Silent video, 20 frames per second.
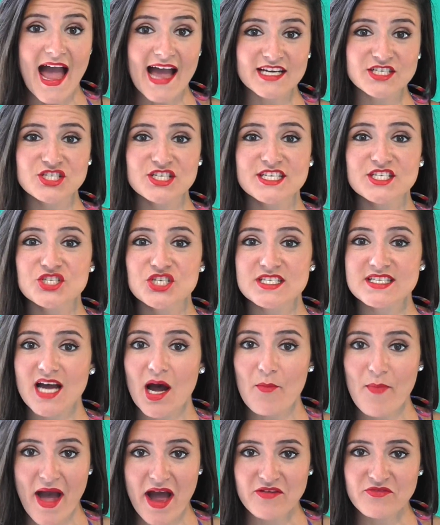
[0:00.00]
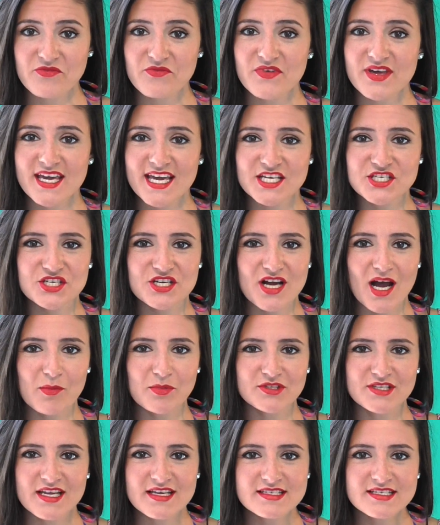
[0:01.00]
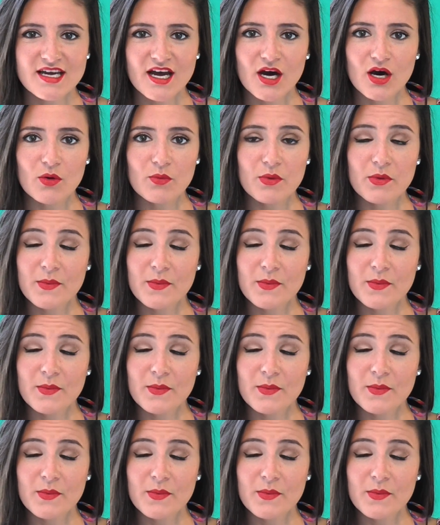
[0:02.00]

I actually just got back from vacation a couple days ago.